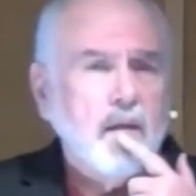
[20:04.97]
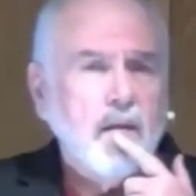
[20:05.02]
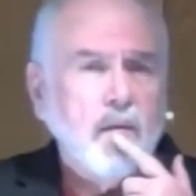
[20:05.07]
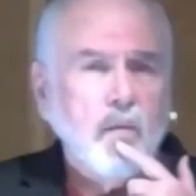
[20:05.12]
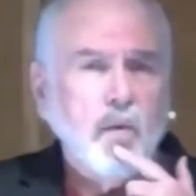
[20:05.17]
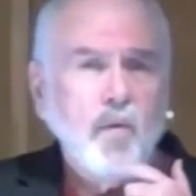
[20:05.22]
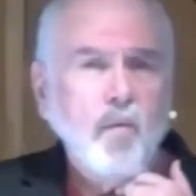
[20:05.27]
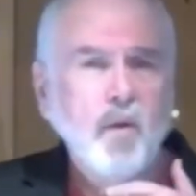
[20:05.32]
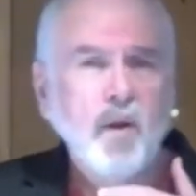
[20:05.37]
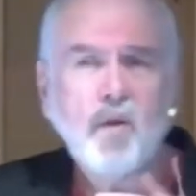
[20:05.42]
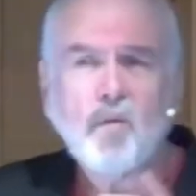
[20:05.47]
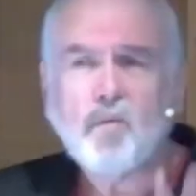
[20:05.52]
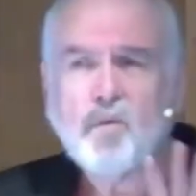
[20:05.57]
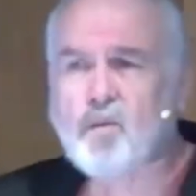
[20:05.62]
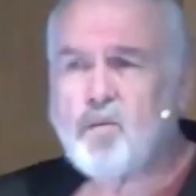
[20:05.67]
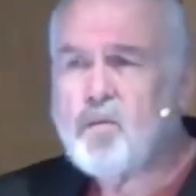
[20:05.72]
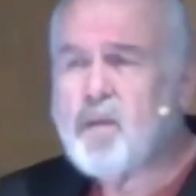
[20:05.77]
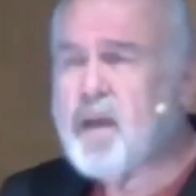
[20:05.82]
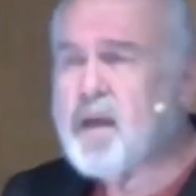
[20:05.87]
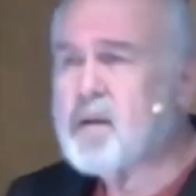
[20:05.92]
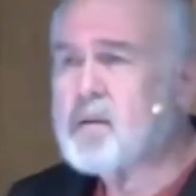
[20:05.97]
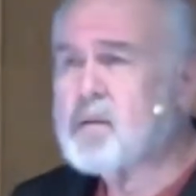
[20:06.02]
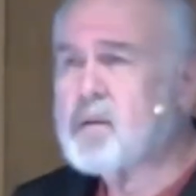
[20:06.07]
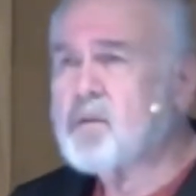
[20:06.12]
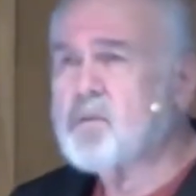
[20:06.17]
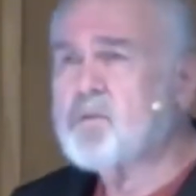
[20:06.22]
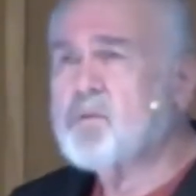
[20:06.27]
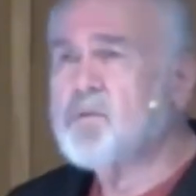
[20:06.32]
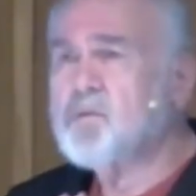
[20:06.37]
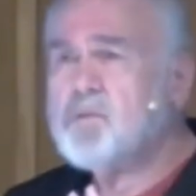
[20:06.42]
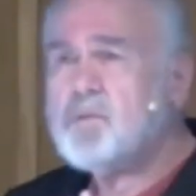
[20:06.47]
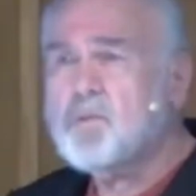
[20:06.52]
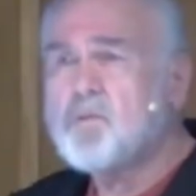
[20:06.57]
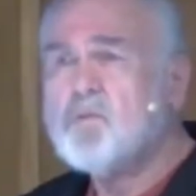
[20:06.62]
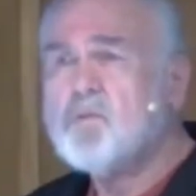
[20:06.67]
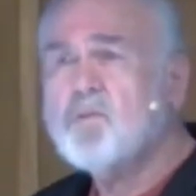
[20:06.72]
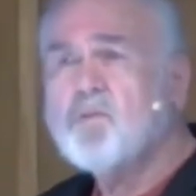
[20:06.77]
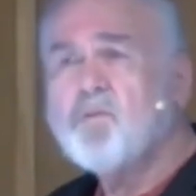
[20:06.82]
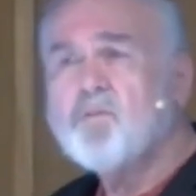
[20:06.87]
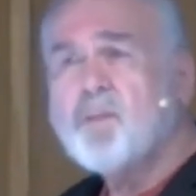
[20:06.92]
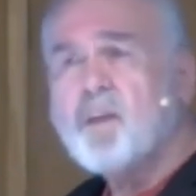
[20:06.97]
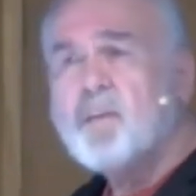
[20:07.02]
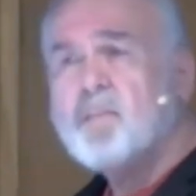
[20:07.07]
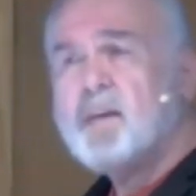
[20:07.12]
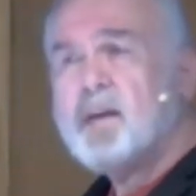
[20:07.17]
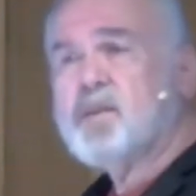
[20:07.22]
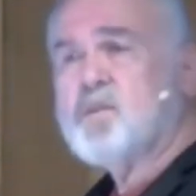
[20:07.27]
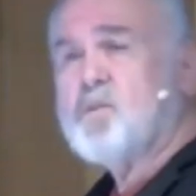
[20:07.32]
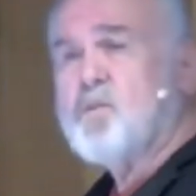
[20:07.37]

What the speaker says: Well, we don't do that, because as soon as you say that,